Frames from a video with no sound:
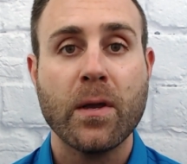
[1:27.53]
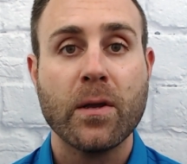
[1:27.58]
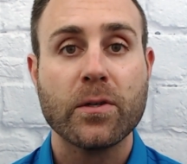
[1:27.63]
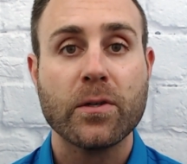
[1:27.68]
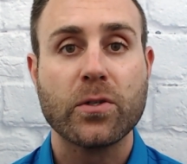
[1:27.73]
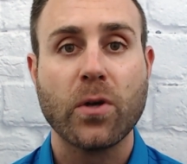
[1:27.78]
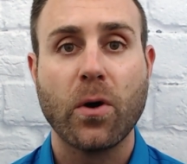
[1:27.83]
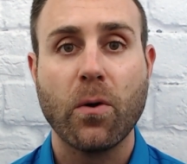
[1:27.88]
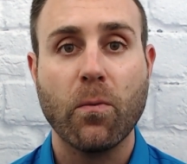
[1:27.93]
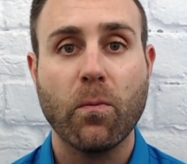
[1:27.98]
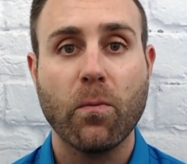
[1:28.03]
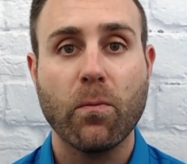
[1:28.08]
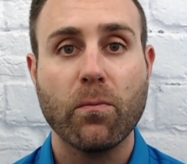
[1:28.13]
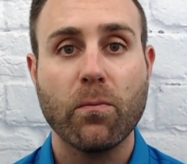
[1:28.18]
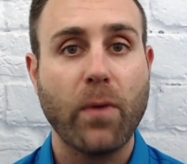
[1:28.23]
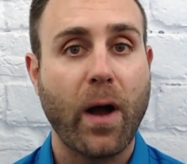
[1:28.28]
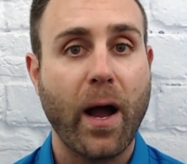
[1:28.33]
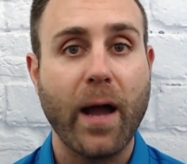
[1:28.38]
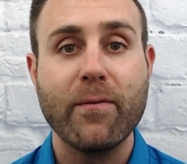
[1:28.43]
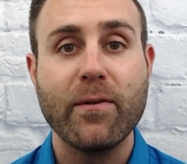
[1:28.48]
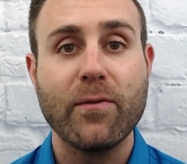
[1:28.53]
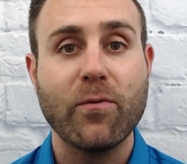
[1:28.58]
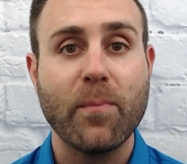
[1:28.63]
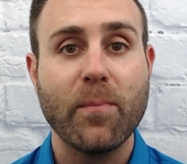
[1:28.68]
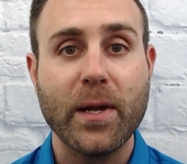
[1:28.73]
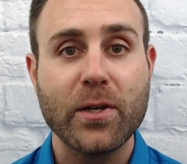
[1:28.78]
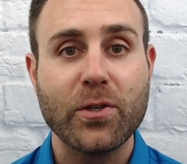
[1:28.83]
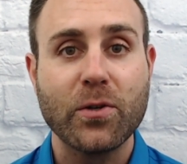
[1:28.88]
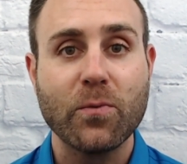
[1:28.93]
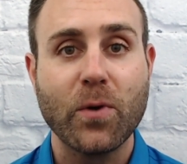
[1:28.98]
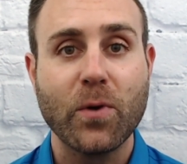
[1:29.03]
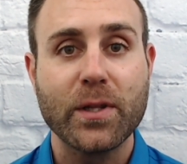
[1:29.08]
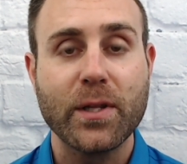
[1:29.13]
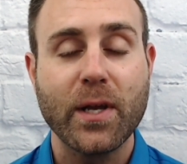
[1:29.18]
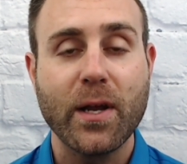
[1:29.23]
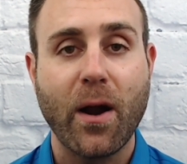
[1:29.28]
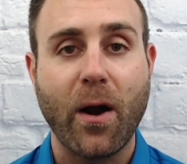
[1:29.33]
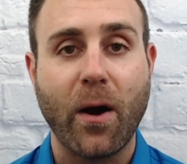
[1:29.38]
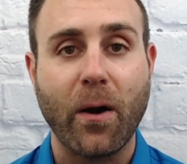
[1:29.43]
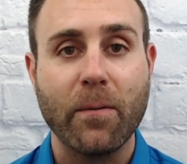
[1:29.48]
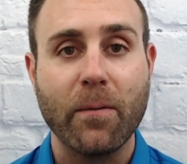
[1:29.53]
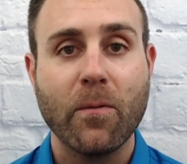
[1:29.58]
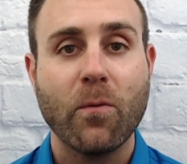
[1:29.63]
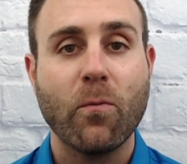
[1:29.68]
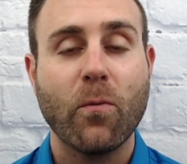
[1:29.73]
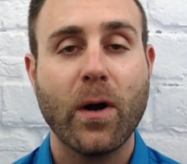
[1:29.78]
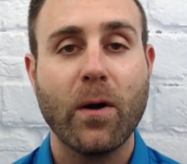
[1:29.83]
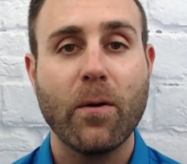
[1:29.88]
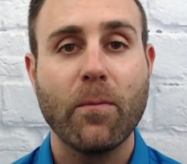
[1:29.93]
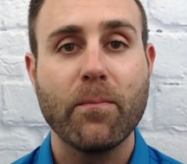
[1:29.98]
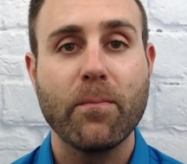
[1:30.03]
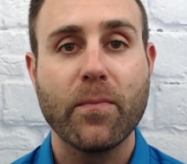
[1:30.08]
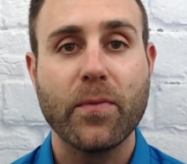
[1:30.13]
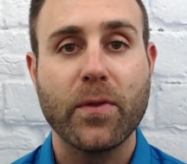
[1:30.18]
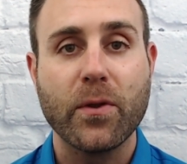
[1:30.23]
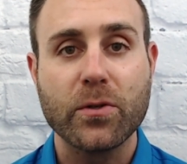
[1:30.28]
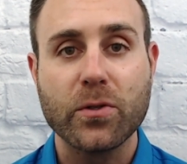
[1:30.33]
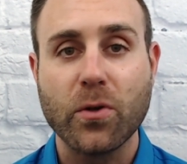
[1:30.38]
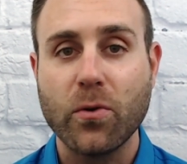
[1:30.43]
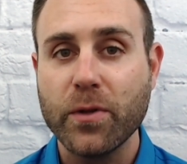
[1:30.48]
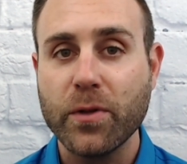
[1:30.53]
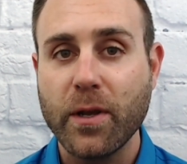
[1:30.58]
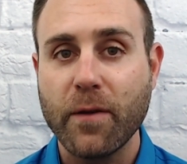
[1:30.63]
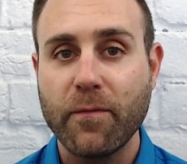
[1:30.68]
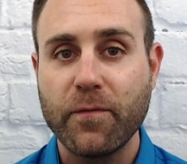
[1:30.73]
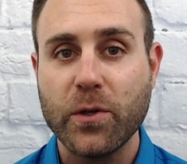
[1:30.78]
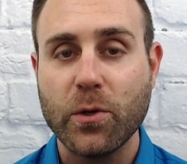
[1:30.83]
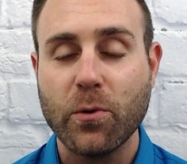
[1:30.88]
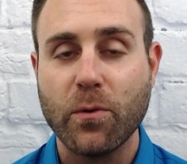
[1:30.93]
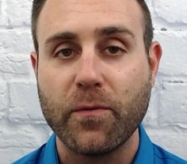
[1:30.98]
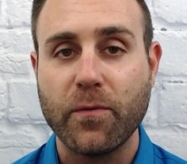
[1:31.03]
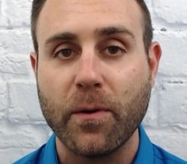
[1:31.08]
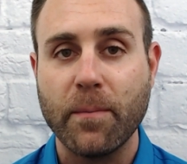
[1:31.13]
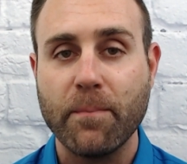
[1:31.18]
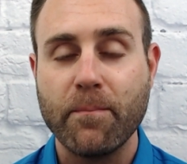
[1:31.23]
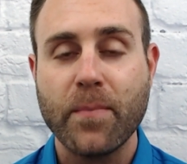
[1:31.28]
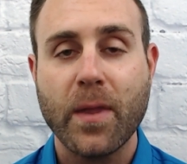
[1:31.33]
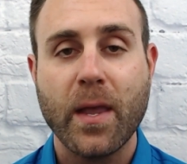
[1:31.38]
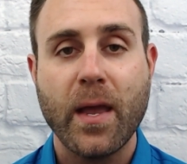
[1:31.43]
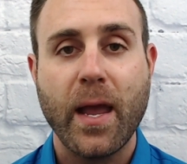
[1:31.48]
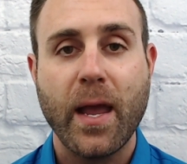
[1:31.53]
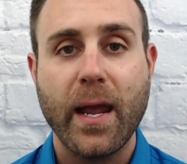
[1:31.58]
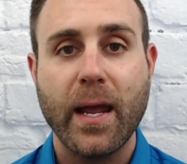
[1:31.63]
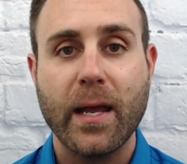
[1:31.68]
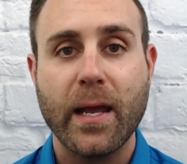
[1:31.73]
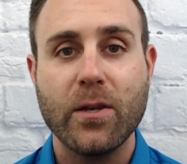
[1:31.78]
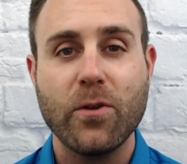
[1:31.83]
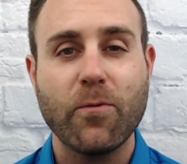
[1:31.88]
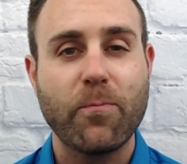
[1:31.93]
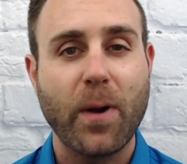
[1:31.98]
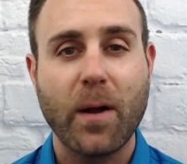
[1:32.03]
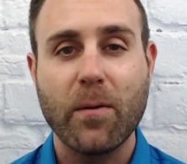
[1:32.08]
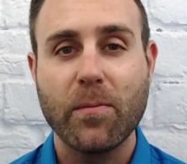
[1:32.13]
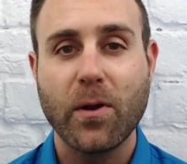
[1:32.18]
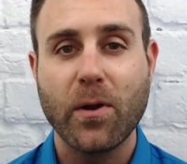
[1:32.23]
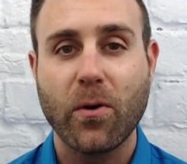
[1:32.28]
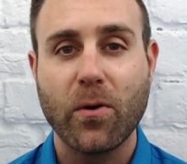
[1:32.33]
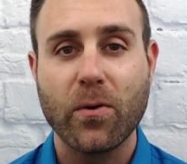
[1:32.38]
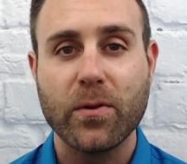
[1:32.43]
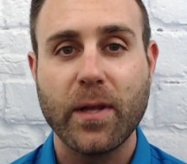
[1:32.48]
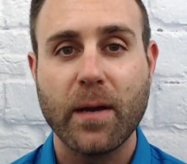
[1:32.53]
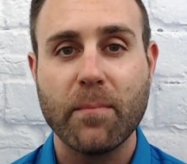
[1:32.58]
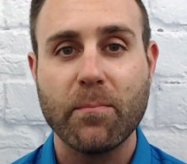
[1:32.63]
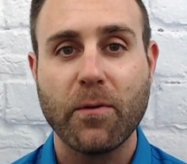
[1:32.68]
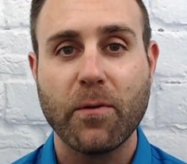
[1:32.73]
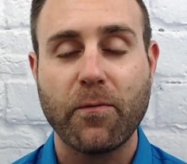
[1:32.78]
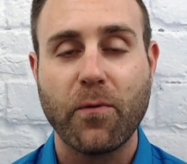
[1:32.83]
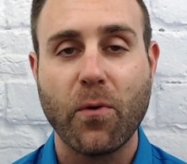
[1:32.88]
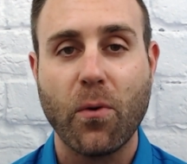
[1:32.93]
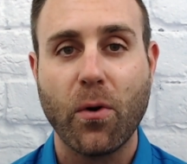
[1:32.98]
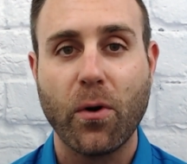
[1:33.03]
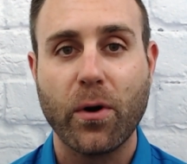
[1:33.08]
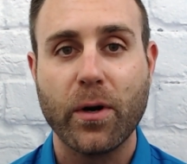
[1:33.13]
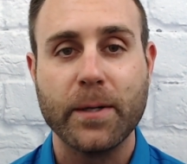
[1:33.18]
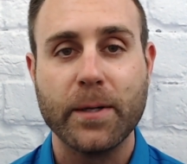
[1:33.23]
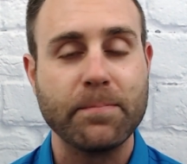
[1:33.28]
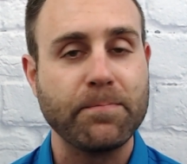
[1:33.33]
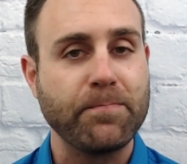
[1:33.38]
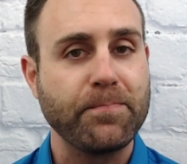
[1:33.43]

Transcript: So I haven't even mentioned what they are. Well, there's only a few of them, and you've probably heard them before, and